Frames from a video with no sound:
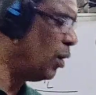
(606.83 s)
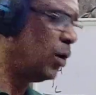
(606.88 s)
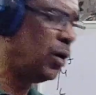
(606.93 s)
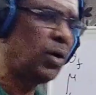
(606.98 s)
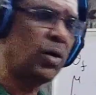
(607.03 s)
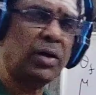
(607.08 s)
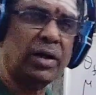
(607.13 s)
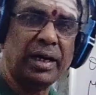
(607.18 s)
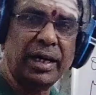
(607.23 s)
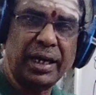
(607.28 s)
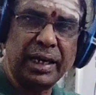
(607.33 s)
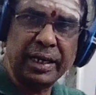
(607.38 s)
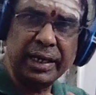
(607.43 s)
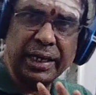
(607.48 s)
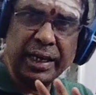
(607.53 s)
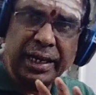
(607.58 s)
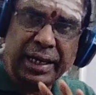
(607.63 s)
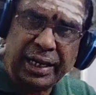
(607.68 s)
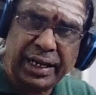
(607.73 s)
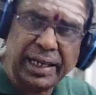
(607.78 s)
on
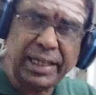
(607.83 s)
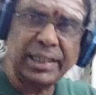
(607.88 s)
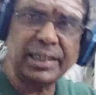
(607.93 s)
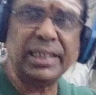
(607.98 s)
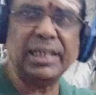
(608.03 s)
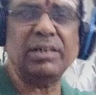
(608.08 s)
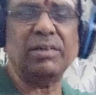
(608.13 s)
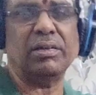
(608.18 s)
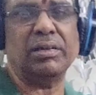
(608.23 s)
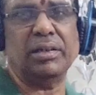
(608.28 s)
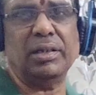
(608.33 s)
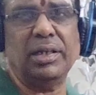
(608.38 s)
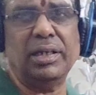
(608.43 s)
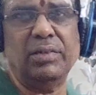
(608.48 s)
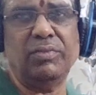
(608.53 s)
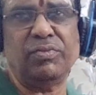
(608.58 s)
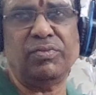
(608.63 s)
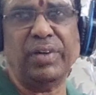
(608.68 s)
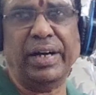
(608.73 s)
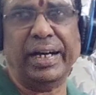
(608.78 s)
anything,
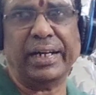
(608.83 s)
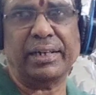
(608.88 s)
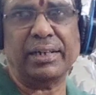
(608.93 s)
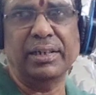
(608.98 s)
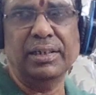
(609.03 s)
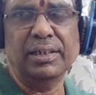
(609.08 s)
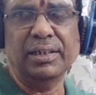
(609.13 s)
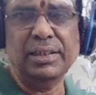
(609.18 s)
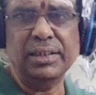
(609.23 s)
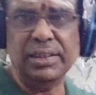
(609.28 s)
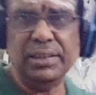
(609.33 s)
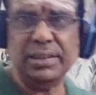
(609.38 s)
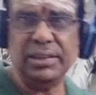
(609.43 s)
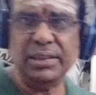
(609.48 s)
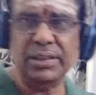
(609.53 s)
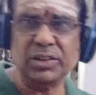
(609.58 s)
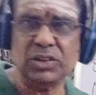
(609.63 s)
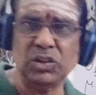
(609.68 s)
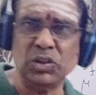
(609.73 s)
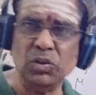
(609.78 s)
in fact, in
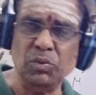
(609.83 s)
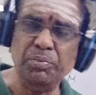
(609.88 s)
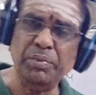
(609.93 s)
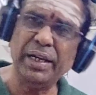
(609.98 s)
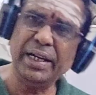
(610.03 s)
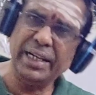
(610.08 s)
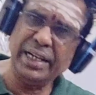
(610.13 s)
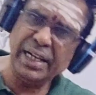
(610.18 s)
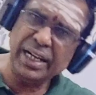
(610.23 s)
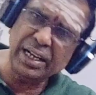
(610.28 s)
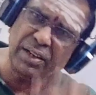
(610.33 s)
this unit, but